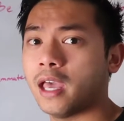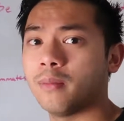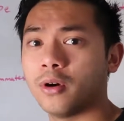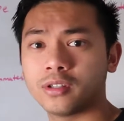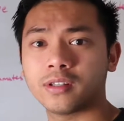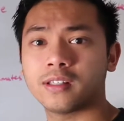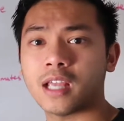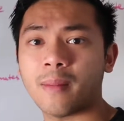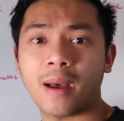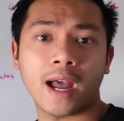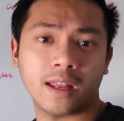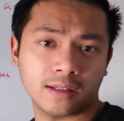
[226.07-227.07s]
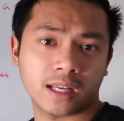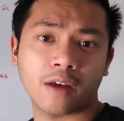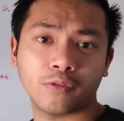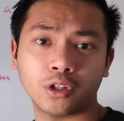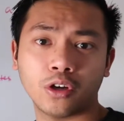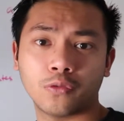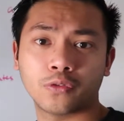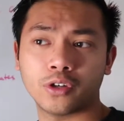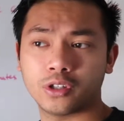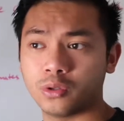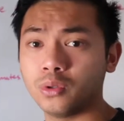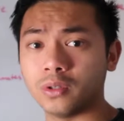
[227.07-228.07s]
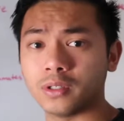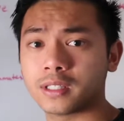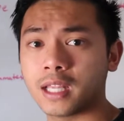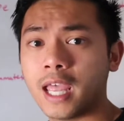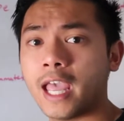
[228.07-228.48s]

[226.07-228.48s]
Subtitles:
And most of the time, I just have to go for tools.